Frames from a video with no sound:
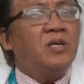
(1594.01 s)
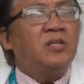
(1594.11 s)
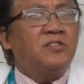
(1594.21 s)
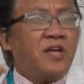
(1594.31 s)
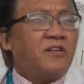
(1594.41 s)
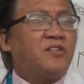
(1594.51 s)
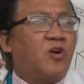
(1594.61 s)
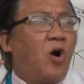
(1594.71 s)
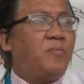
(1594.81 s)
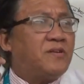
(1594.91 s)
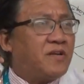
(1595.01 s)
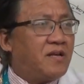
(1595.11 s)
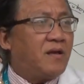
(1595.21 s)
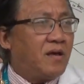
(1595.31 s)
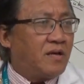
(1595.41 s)
The stethoscope is
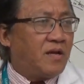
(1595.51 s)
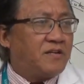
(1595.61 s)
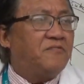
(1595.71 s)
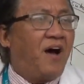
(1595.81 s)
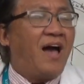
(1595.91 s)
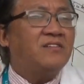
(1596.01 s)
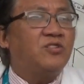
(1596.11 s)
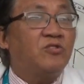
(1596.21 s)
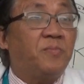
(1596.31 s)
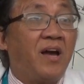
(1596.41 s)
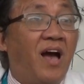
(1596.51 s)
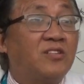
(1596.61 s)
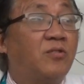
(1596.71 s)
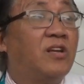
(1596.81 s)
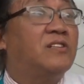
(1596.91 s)
a device used by
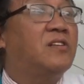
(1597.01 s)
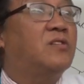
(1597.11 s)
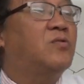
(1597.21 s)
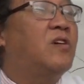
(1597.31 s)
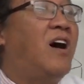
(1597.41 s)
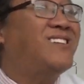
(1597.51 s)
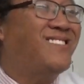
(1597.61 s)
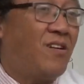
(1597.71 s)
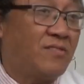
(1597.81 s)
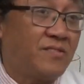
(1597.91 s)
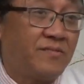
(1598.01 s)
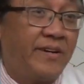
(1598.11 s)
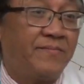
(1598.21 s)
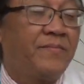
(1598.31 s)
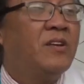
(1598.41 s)
us to listen to the heart sounds, right?